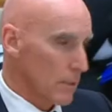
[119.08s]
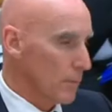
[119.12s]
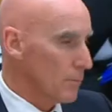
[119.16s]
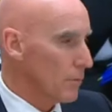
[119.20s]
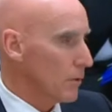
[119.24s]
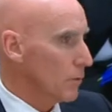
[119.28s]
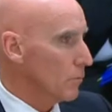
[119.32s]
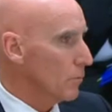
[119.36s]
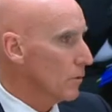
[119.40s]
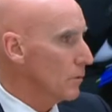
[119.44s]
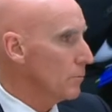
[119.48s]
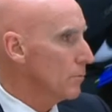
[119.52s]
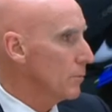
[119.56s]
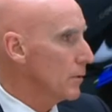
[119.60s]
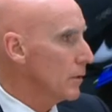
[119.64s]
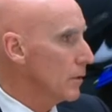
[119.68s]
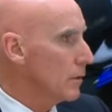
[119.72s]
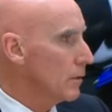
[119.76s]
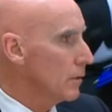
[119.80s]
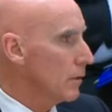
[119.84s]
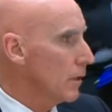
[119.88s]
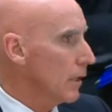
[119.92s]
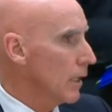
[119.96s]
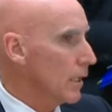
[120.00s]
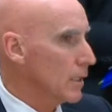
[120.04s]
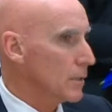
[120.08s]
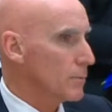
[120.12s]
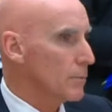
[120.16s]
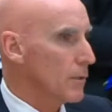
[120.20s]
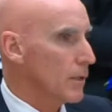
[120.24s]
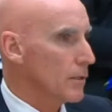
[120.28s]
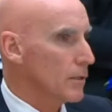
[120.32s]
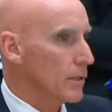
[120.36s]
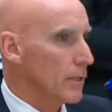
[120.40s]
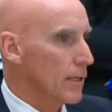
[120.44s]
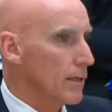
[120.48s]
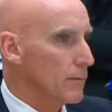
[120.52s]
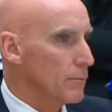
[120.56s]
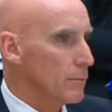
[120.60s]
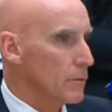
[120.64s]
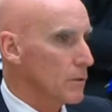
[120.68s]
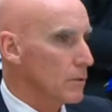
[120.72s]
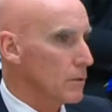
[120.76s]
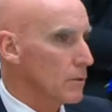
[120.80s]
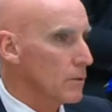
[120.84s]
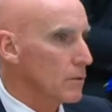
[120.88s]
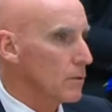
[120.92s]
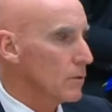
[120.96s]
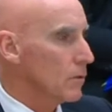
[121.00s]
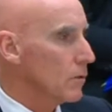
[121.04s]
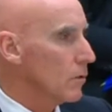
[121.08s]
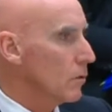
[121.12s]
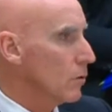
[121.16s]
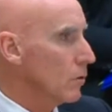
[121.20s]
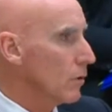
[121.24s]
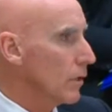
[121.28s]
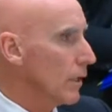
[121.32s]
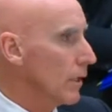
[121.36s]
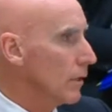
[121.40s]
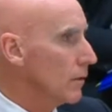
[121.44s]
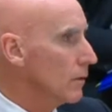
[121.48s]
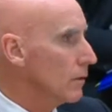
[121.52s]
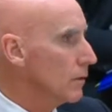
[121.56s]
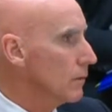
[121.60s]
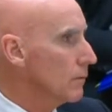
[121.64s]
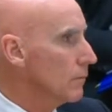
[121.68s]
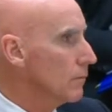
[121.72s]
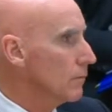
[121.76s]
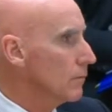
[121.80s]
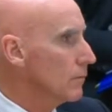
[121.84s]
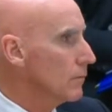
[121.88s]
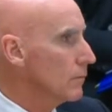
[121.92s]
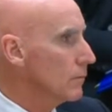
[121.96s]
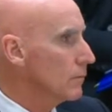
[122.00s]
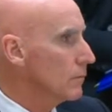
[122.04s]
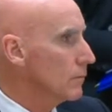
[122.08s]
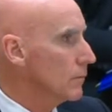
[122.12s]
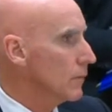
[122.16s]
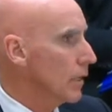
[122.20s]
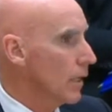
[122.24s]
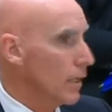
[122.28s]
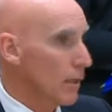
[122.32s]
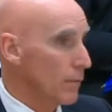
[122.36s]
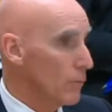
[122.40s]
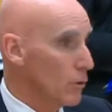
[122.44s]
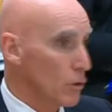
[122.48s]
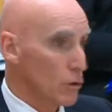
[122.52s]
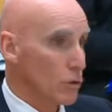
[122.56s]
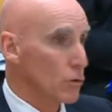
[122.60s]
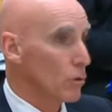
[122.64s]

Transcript: something we've been asked by the government to look at. And I'm not